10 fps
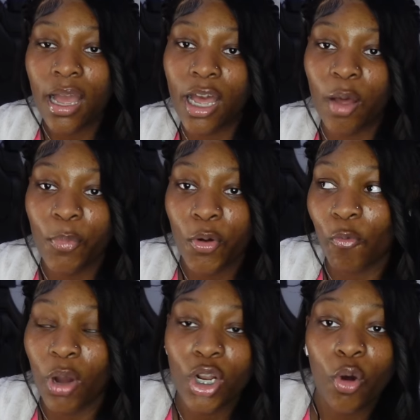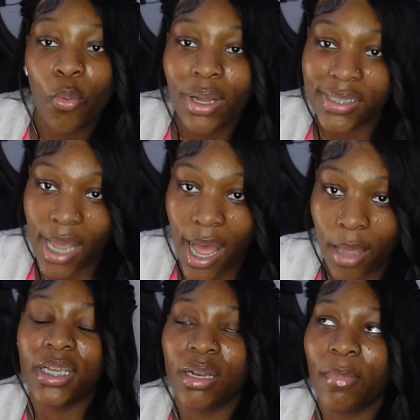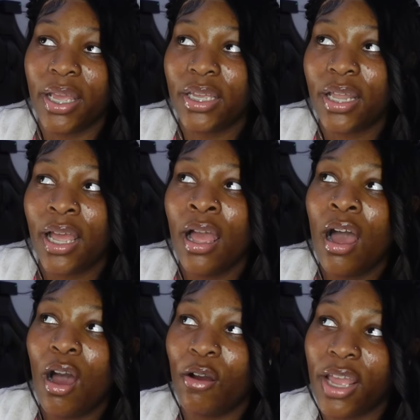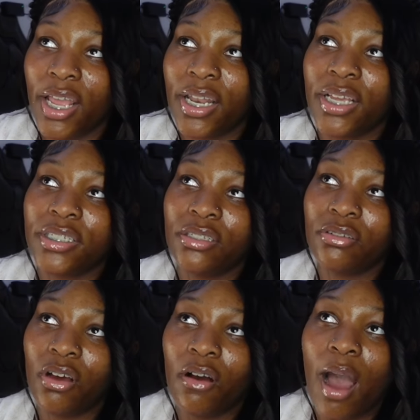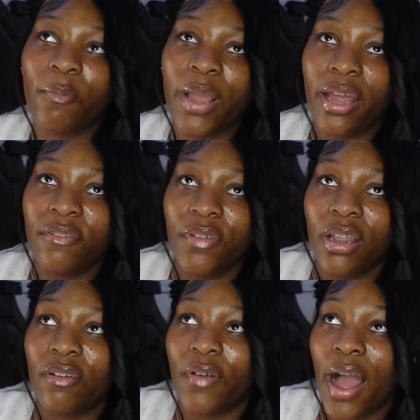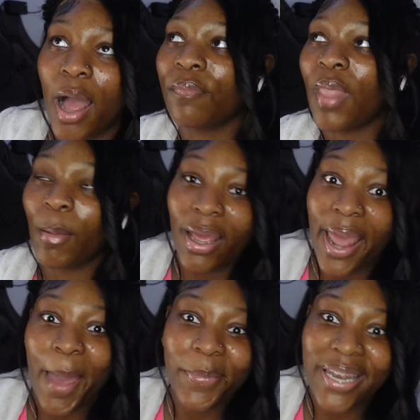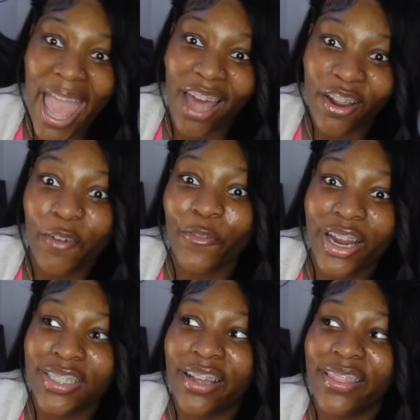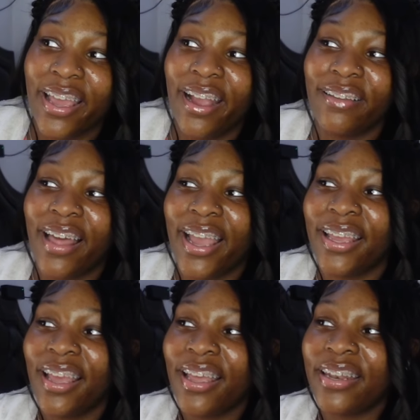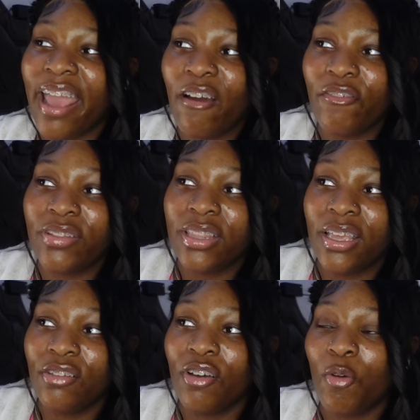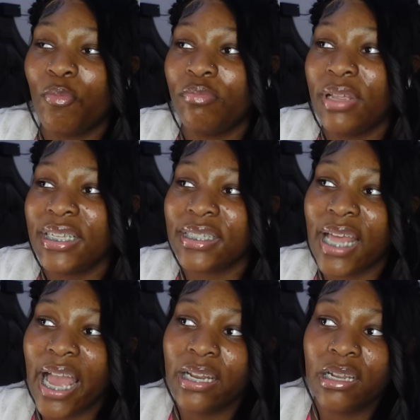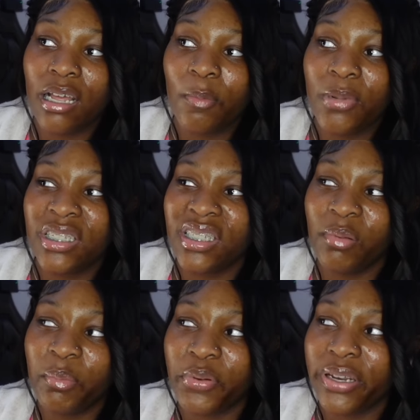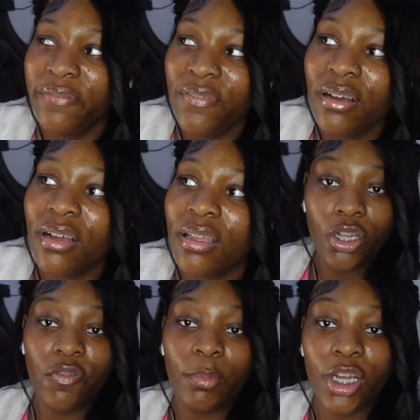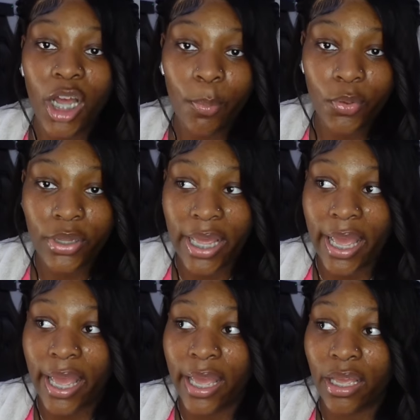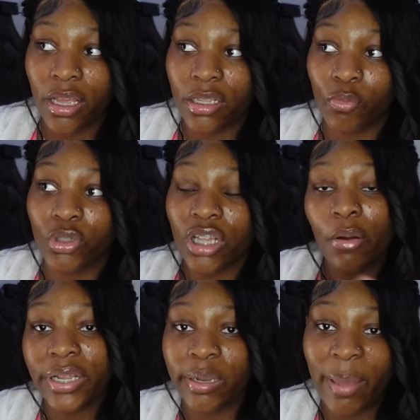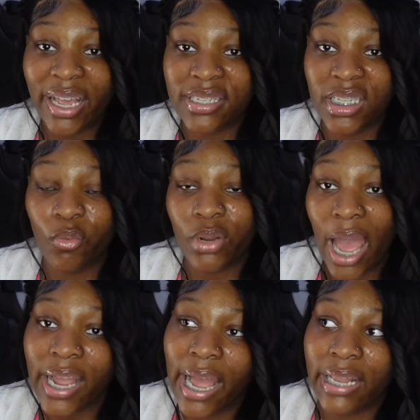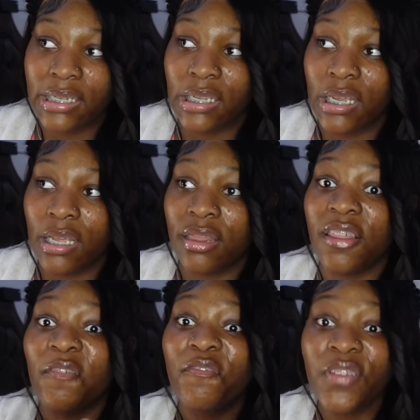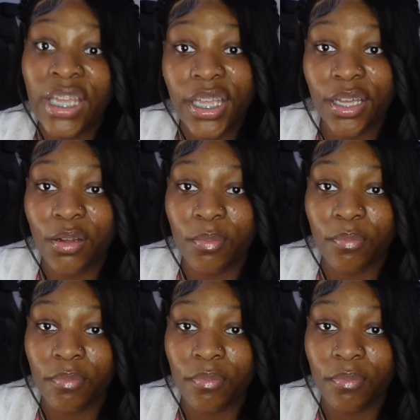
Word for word: couple one on one time. Thinking in my head like, okay, like you know, I'm kind of feeling her vibe. I'm kind of happy now that her friends are there. Like now everything you know is lining up and it's seeming pretty fun. So from the couple that was already in the back seat when I got in, the film